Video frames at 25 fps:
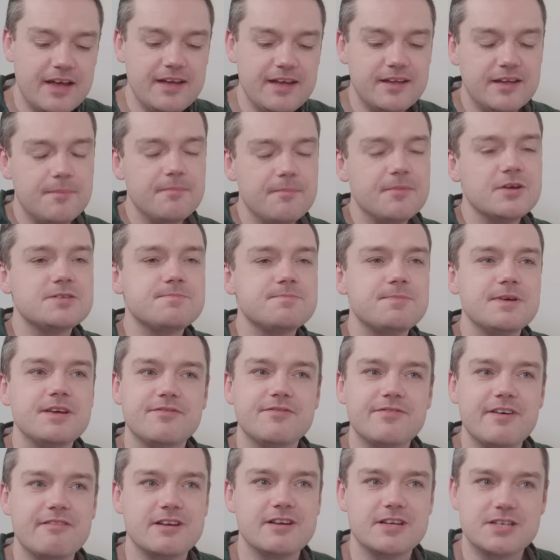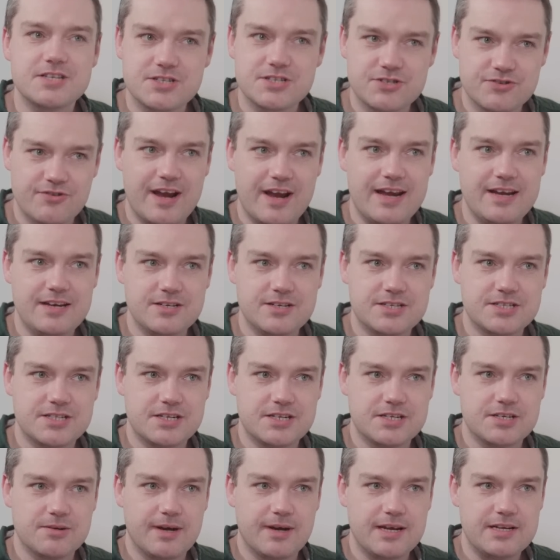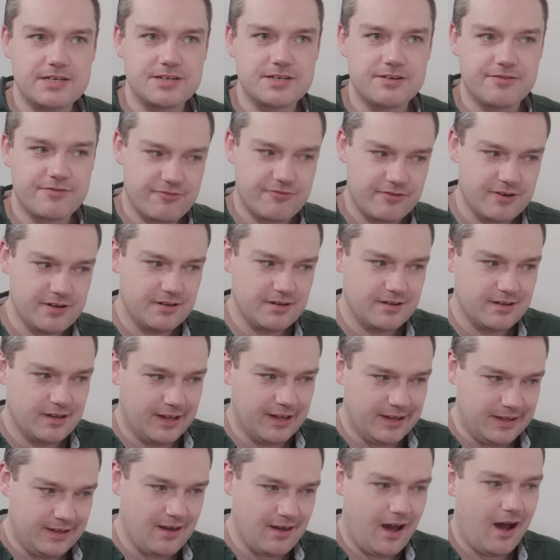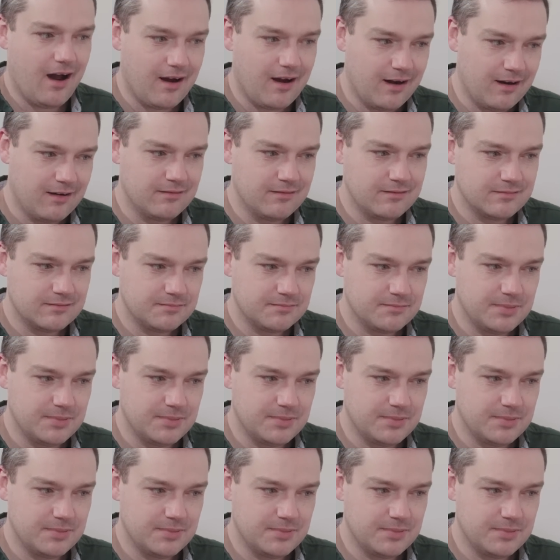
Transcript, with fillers: It must be a very strange situation for a young